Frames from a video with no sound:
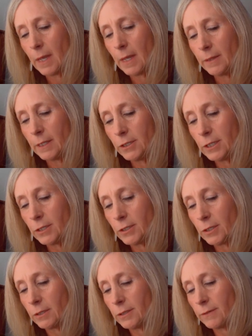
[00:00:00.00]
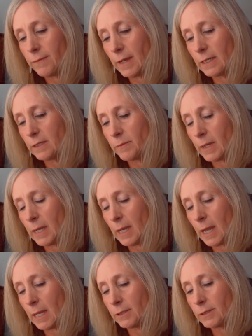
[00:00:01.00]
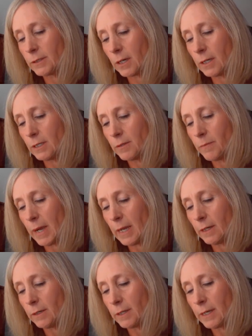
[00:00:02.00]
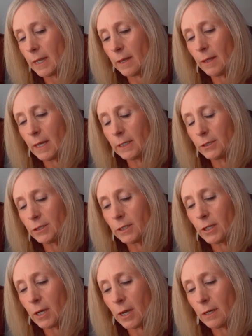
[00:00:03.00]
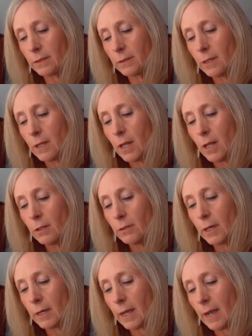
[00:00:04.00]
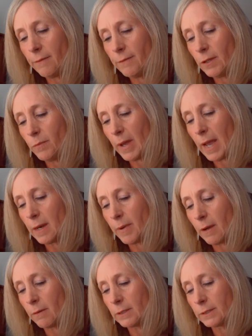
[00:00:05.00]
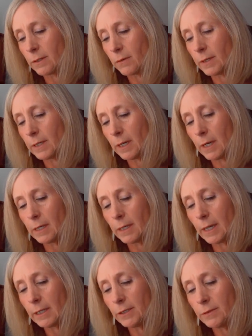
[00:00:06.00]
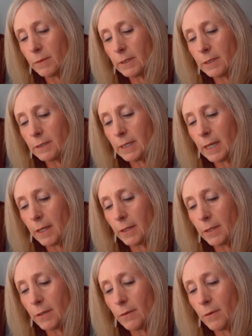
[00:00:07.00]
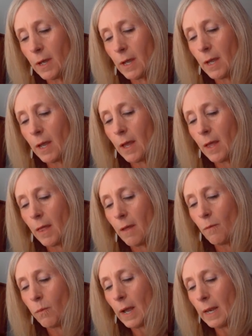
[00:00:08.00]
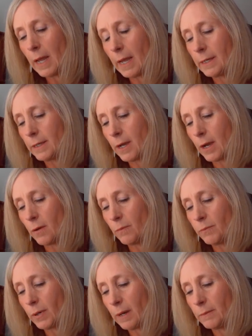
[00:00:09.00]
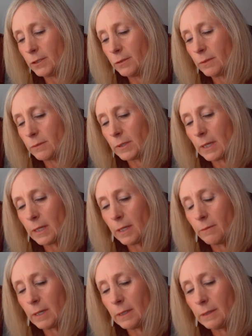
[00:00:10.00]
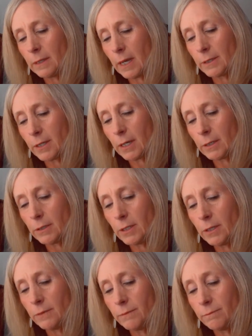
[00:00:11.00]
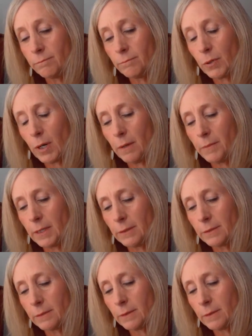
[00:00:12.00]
Then she turned to face me and starting to bite her nail as she talked. Look, I feel bad about what's going on, and I just wanted to tell you what I know. Promise you won't tell anyone I talked to you? Promise.